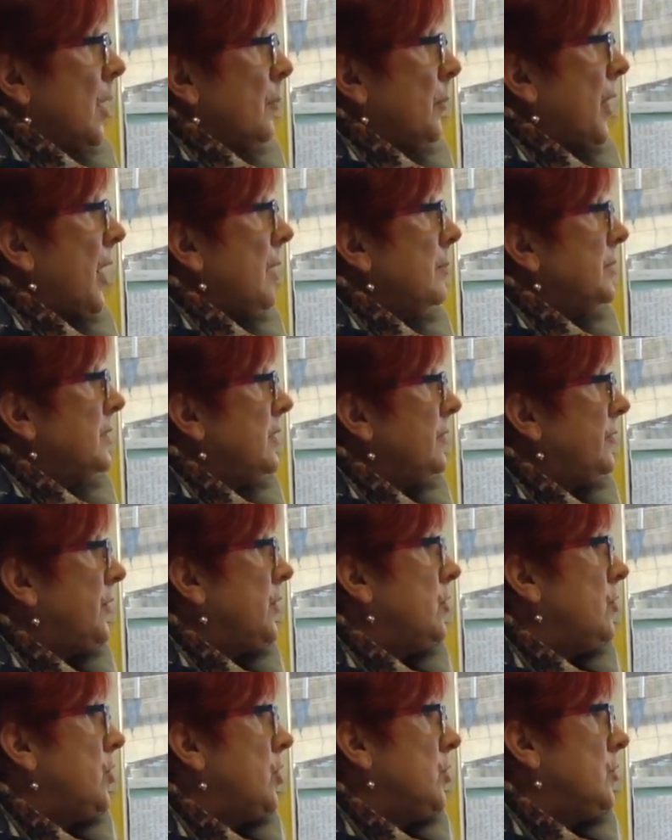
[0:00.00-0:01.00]
Perhaps if
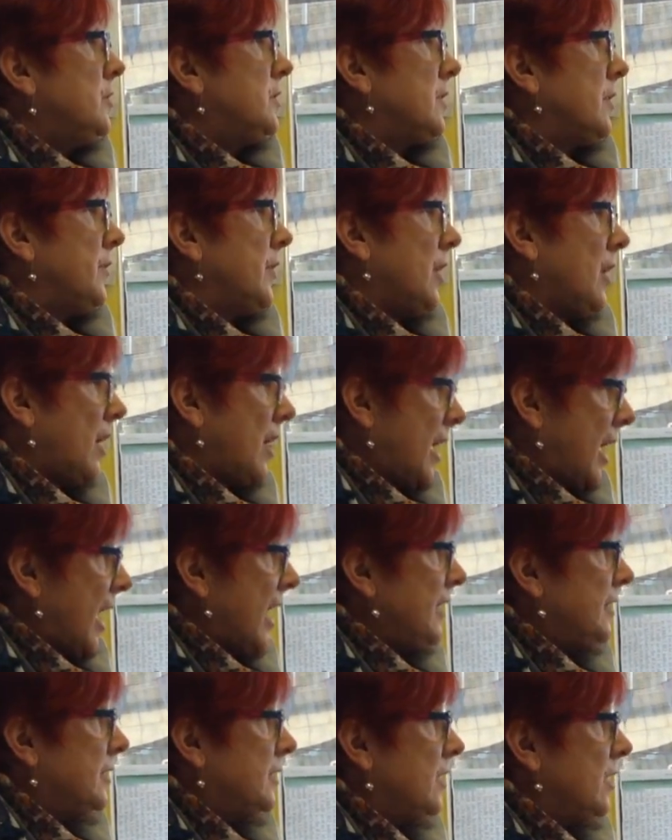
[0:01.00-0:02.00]
you use something like
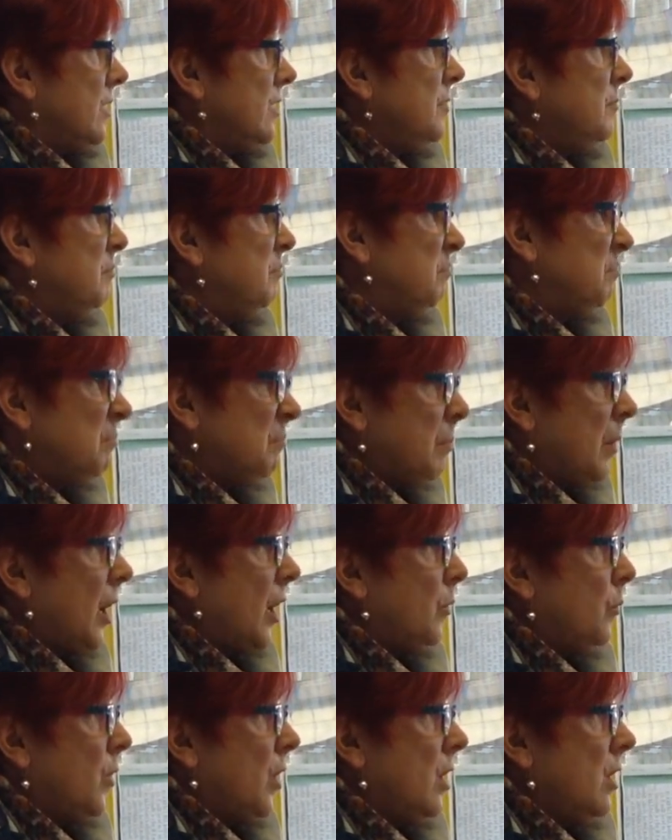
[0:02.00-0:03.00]
Hessian, it
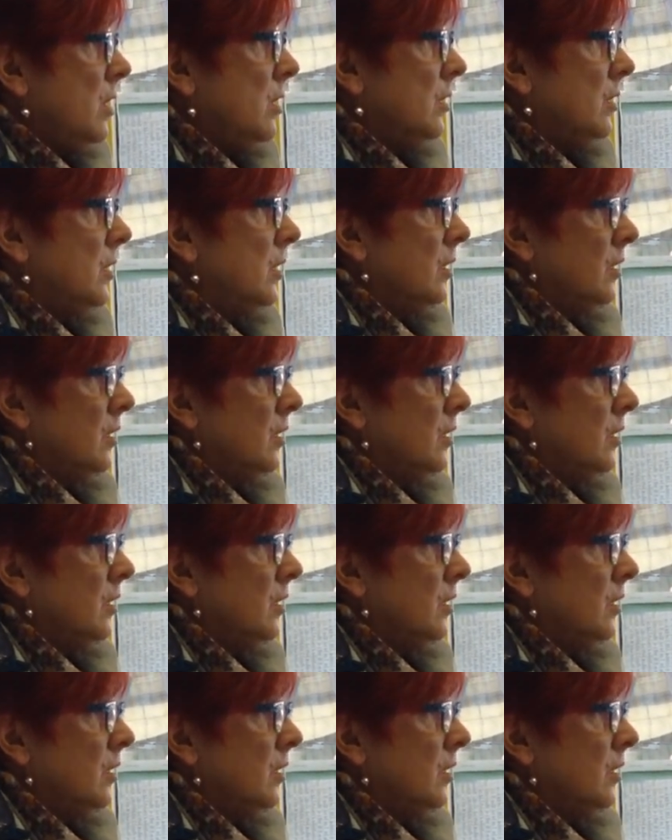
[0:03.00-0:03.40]
might work.